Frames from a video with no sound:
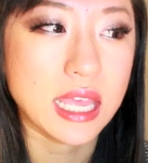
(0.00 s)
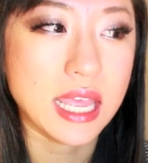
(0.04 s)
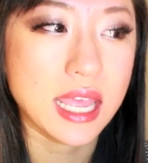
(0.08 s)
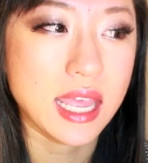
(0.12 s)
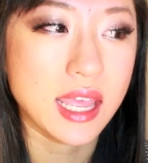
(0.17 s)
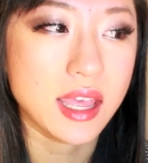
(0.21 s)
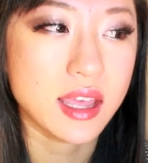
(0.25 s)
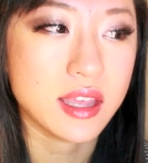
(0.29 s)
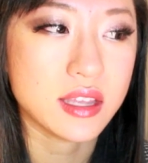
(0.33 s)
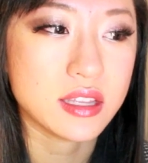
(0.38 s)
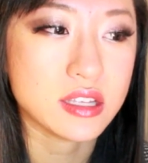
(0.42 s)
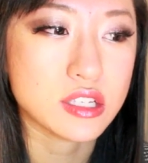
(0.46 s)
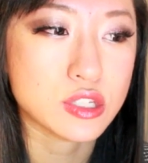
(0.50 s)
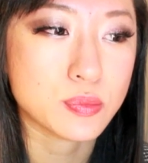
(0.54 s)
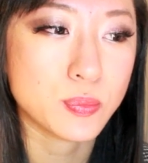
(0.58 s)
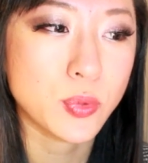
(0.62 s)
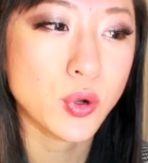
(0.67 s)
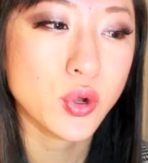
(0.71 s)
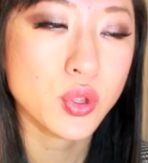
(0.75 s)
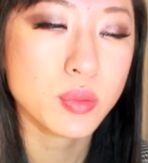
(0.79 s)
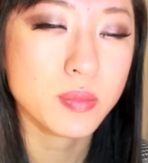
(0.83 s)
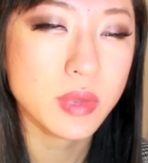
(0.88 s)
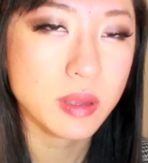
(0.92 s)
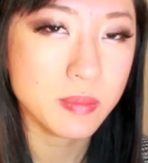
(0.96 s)
and
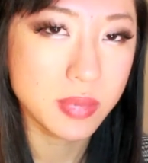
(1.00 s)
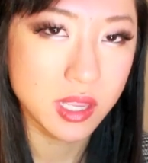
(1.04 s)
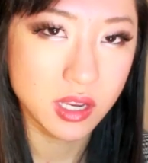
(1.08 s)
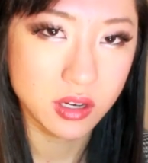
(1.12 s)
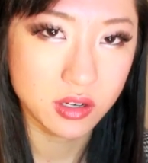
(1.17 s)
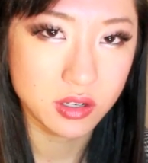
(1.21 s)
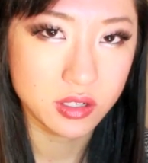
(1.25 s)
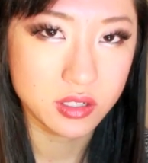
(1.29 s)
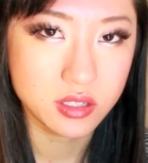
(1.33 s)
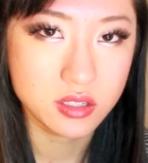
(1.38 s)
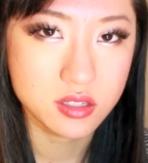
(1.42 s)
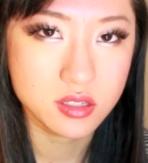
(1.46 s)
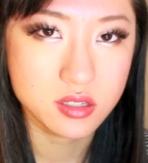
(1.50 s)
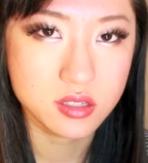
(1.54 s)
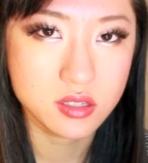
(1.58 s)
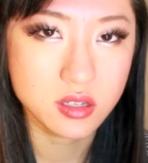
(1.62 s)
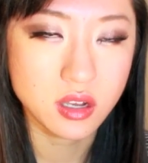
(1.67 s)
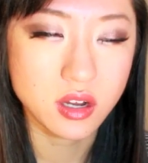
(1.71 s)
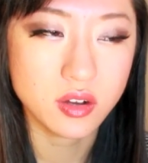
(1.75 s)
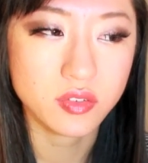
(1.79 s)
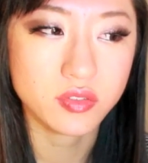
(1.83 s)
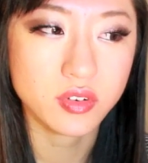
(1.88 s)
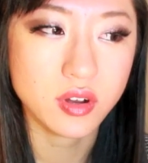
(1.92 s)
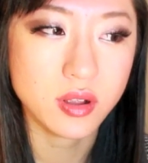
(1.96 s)
both my
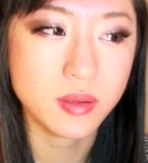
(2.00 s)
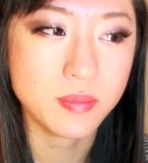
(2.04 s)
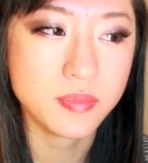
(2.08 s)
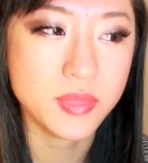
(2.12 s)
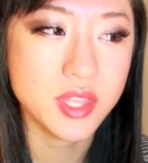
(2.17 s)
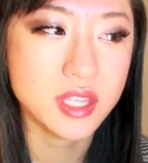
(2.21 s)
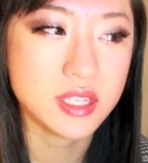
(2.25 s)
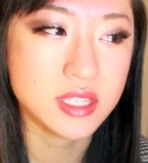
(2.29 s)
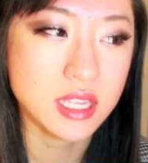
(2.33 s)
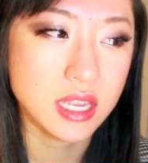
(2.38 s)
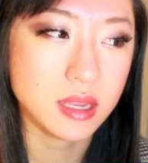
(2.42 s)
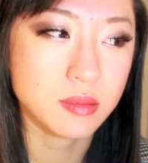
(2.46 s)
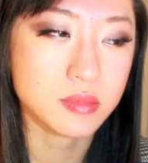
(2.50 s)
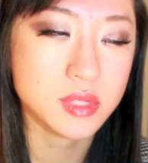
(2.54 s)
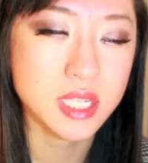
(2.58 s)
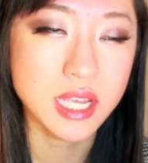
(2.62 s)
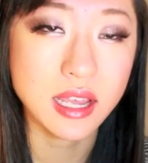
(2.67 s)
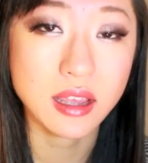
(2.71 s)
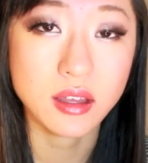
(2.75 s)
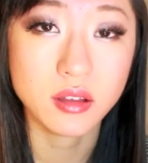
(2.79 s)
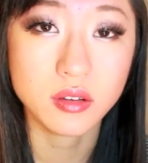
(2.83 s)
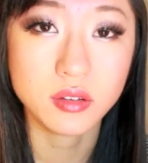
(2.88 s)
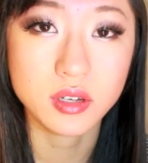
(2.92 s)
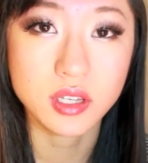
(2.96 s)
parents are from the same
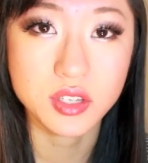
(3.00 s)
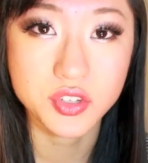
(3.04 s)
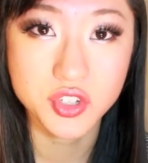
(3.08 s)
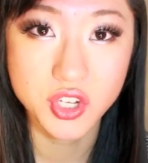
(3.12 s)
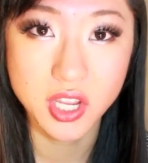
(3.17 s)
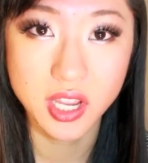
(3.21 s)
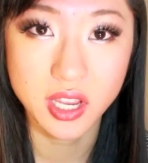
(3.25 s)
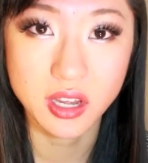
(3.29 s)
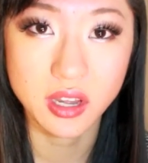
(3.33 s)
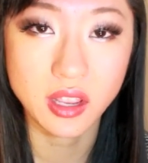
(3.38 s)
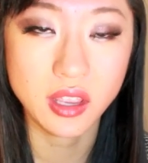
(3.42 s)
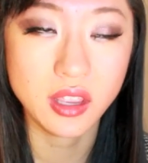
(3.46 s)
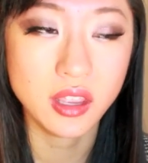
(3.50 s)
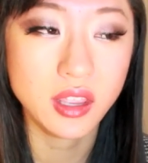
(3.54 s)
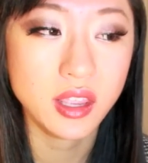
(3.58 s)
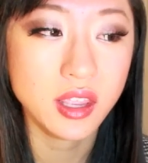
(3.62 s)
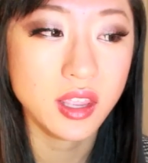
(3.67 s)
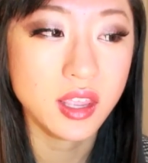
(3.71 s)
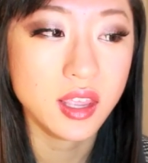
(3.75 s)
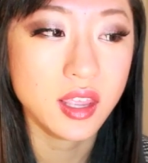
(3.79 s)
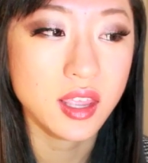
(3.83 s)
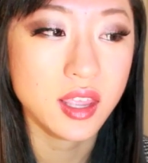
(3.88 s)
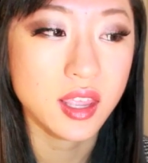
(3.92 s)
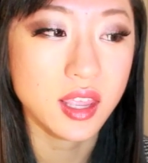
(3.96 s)
town in China,
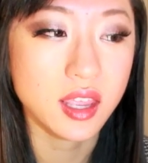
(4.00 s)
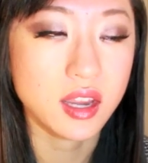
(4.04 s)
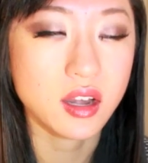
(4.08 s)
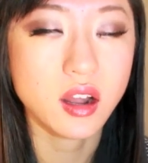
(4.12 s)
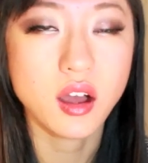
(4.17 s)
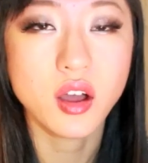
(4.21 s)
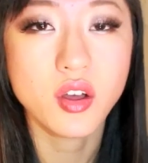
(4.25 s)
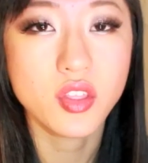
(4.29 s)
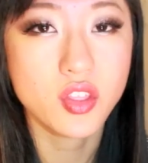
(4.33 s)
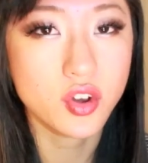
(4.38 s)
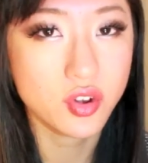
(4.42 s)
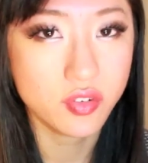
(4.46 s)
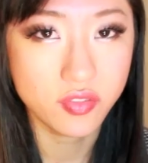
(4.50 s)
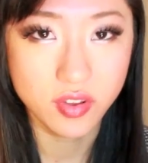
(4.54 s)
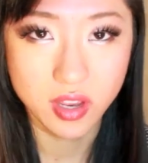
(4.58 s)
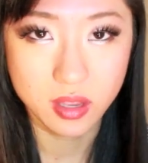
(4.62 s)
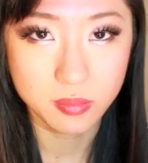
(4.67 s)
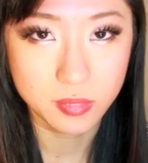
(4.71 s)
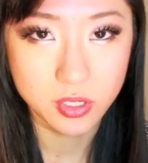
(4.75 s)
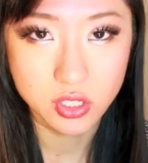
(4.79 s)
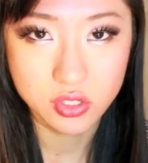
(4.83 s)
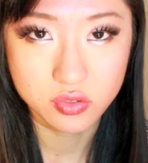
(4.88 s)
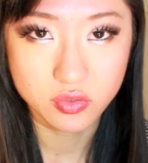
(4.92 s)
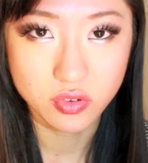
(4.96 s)
and all their
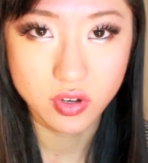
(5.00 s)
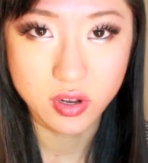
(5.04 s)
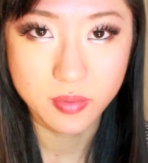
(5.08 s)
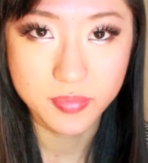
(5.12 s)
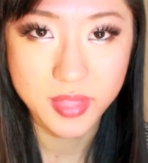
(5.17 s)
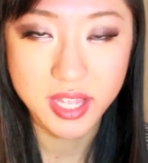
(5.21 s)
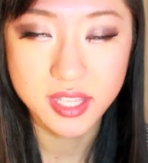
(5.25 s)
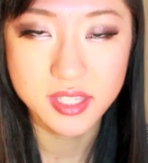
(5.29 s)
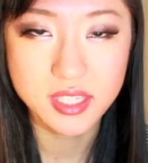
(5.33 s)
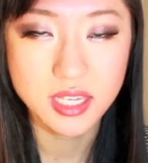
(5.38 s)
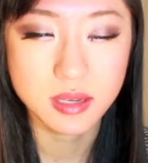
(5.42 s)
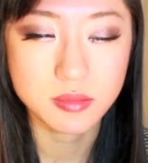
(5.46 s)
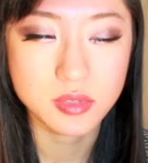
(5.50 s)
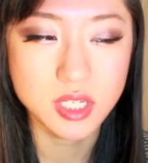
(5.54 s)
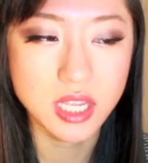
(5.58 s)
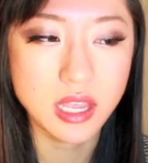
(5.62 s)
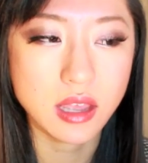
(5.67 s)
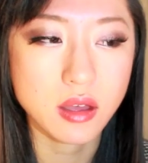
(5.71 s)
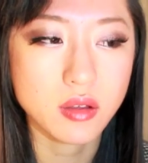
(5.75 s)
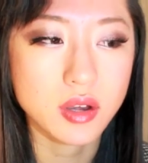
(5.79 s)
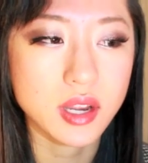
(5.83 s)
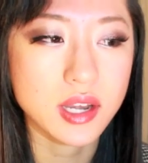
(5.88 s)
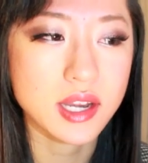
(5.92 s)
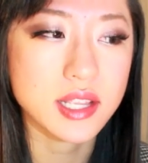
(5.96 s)
families from that same
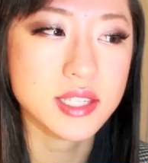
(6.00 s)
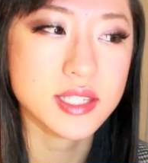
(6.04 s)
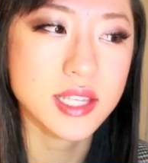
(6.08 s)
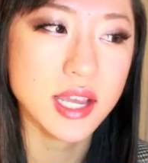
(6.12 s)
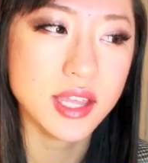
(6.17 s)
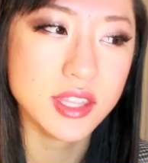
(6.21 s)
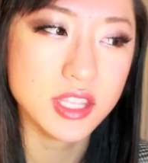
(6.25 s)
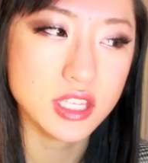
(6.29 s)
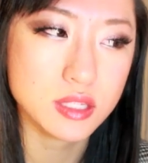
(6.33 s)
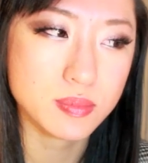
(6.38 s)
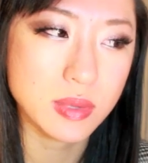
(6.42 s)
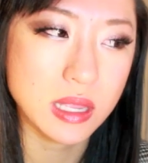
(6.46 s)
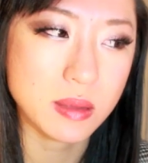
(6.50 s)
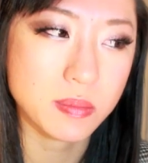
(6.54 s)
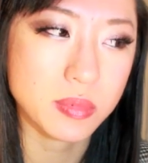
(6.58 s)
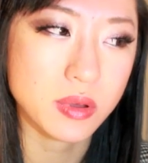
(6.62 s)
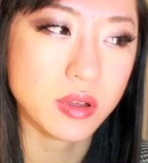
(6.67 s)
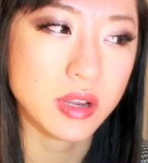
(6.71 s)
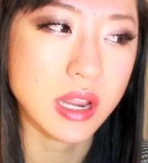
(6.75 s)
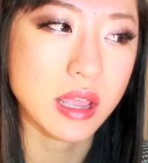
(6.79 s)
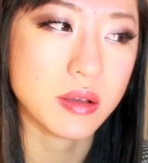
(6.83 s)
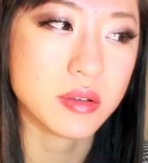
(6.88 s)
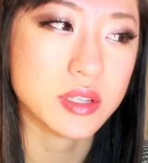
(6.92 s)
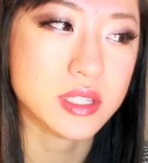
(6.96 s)
town. And I saw these
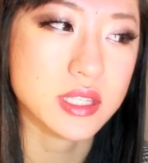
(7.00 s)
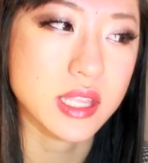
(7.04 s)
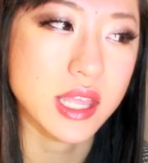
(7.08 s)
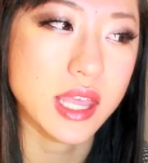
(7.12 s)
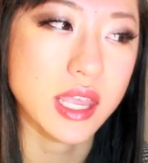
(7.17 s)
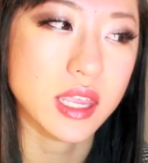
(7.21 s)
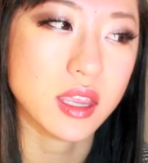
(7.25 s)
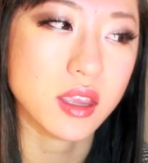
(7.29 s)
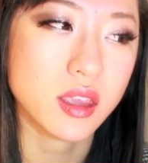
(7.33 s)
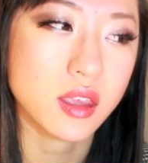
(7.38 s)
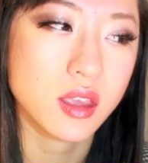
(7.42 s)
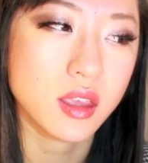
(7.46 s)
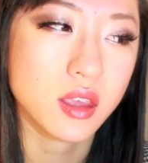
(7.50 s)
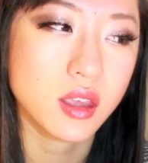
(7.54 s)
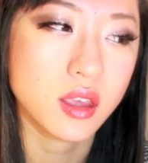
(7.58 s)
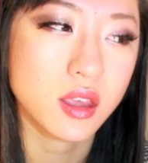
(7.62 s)
people and I was like,